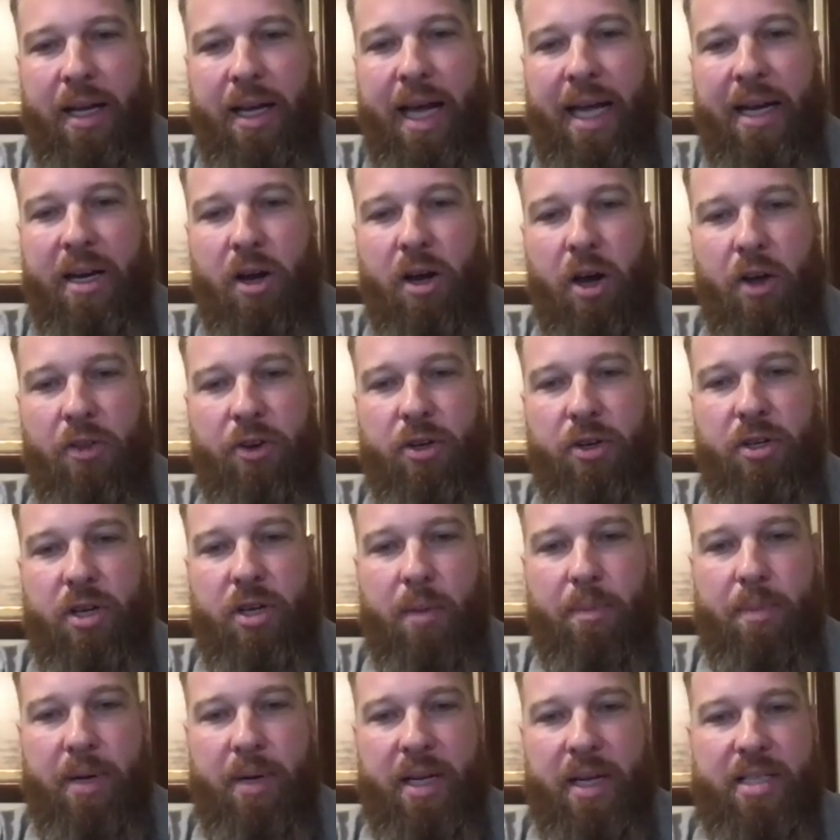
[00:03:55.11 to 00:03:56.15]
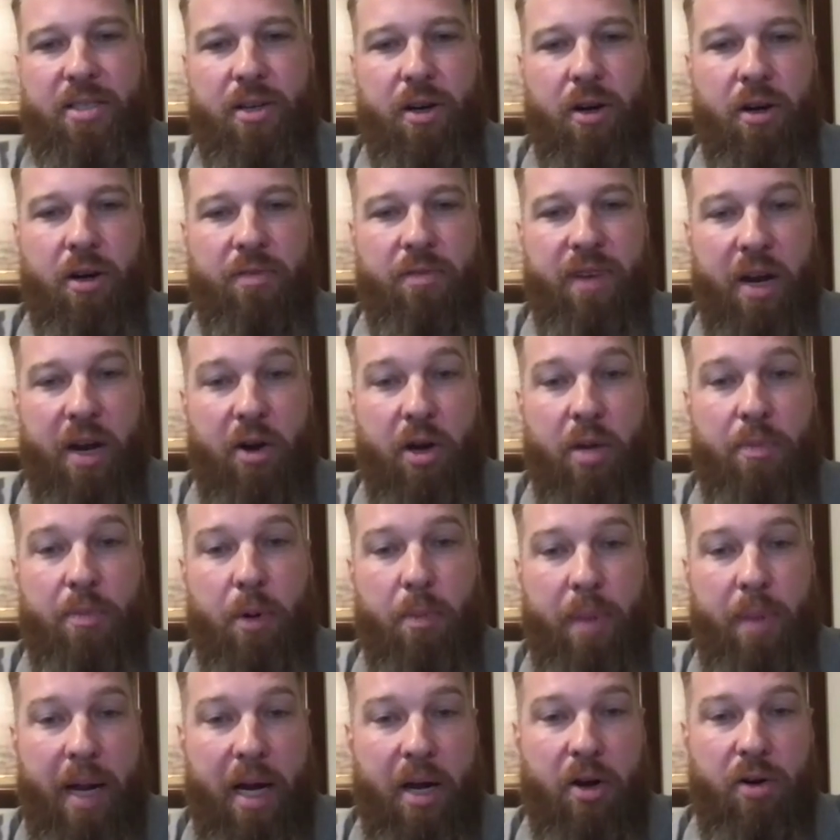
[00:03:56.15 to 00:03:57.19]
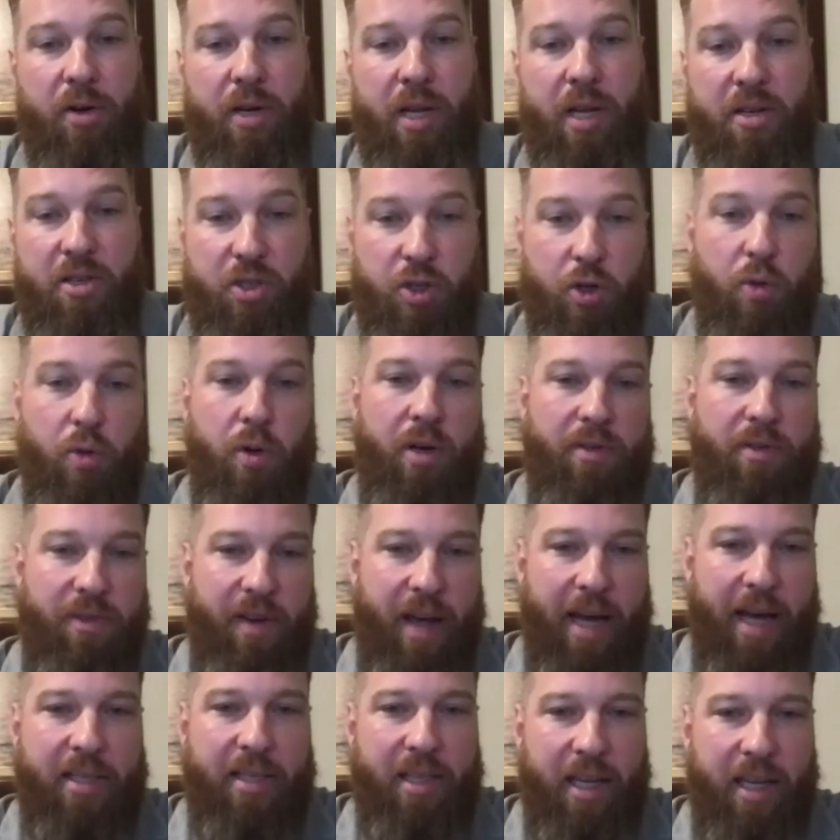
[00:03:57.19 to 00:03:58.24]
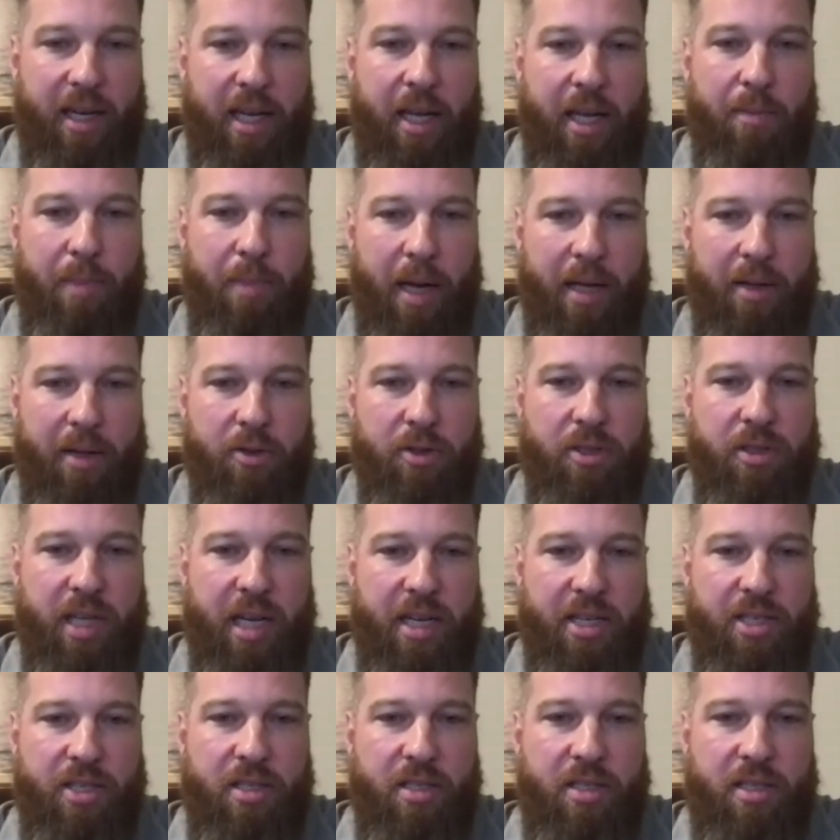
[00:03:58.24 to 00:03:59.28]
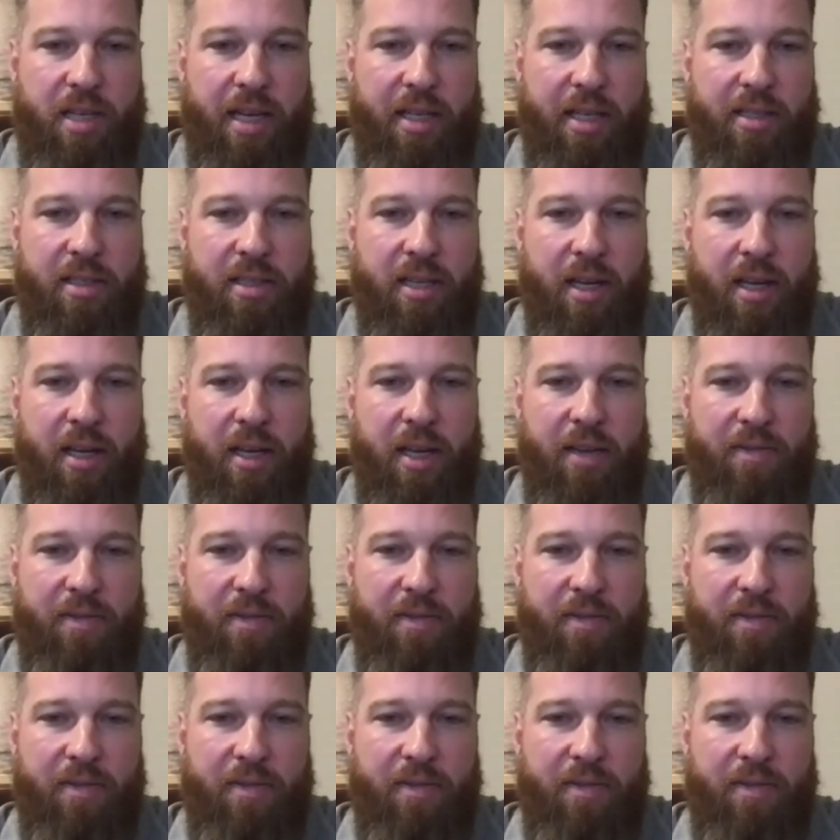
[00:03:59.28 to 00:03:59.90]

And other companies are very prepared and do, in fact, get hit by those nation states.